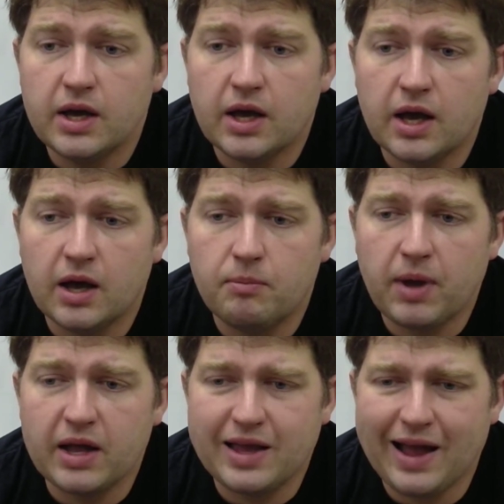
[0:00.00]
But
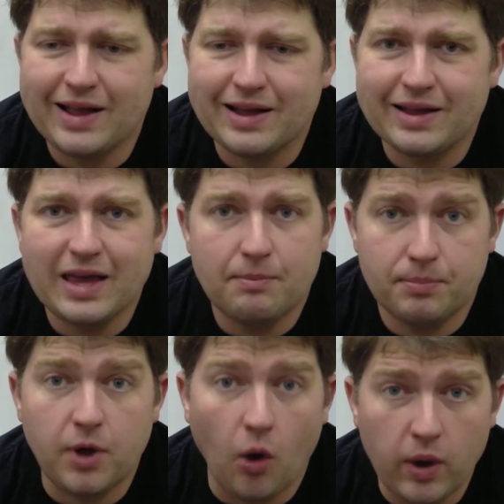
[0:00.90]
I kind of keep
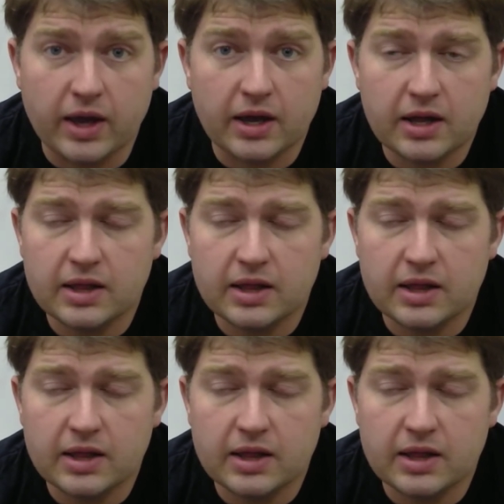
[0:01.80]
going,